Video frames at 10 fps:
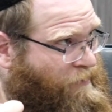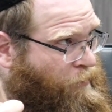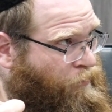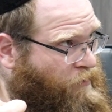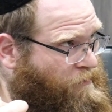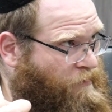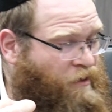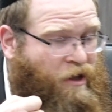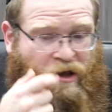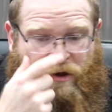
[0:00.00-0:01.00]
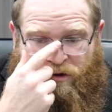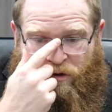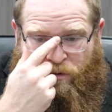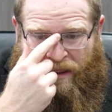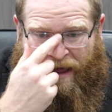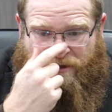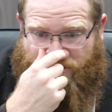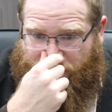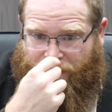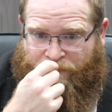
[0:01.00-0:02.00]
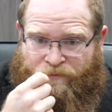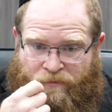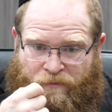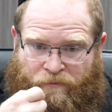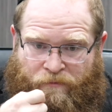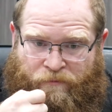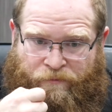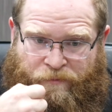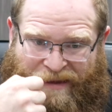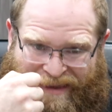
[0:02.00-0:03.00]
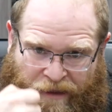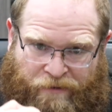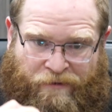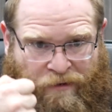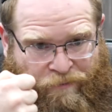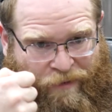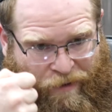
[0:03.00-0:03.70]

that person, you will actually begin to